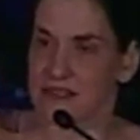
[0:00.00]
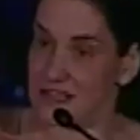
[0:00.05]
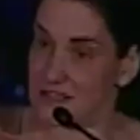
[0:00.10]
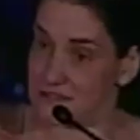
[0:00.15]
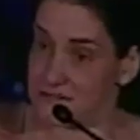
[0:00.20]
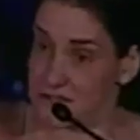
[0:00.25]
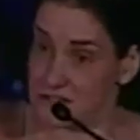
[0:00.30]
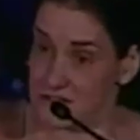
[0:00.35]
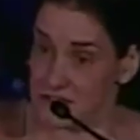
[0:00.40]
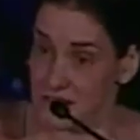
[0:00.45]
the
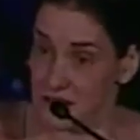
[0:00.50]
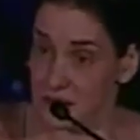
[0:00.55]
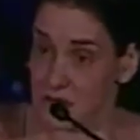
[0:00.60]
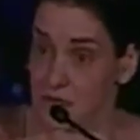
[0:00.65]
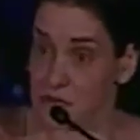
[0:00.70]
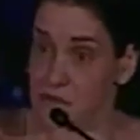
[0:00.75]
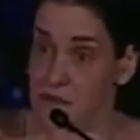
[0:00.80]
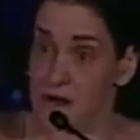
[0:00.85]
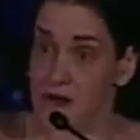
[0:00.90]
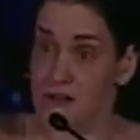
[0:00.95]
gift of
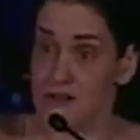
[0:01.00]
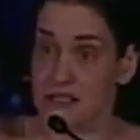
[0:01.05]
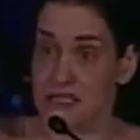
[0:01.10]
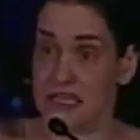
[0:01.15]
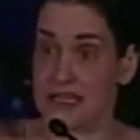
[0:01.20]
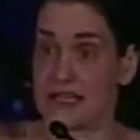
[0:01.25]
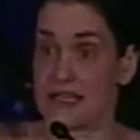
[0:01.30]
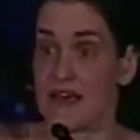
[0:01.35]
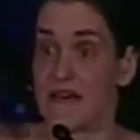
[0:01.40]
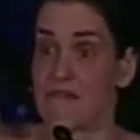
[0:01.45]
cerebral palsy
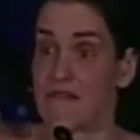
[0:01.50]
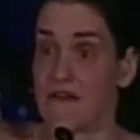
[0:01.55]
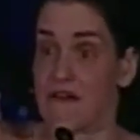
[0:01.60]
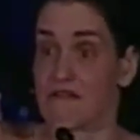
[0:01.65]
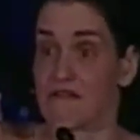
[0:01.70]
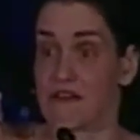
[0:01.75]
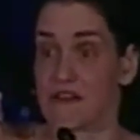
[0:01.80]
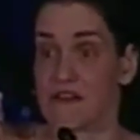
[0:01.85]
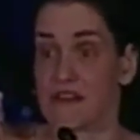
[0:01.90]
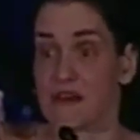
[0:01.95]
and if
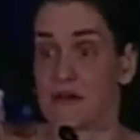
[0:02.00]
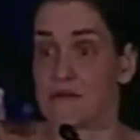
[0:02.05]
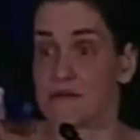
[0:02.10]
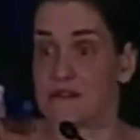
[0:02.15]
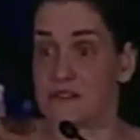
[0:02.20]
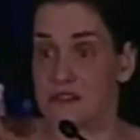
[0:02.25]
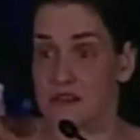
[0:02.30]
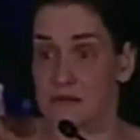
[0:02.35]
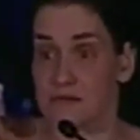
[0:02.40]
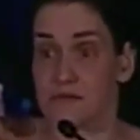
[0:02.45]
everything
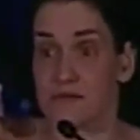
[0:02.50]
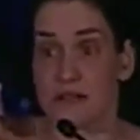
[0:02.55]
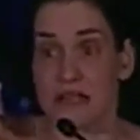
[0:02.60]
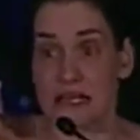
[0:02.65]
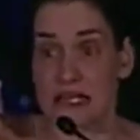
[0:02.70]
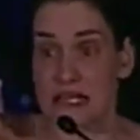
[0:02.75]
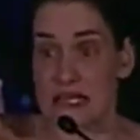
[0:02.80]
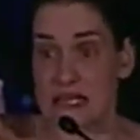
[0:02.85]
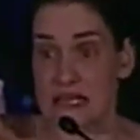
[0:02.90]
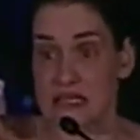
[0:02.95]
was
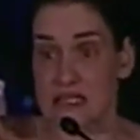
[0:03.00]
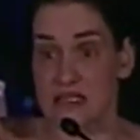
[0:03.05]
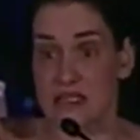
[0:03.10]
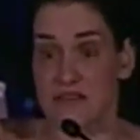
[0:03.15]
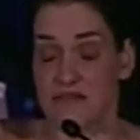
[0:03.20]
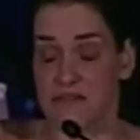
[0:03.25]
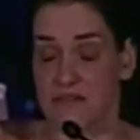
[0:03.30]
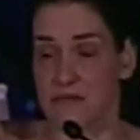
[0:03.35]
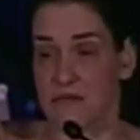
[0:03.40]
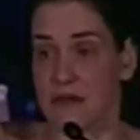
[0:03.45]
completely
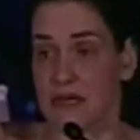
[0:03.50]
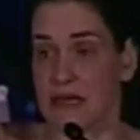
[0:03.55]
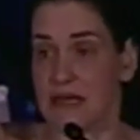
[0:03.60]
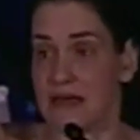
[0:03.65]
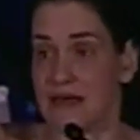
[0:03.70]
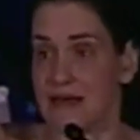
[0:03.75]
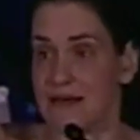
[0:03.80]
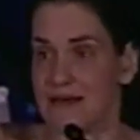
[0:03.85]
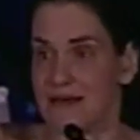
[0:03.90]
easy for me.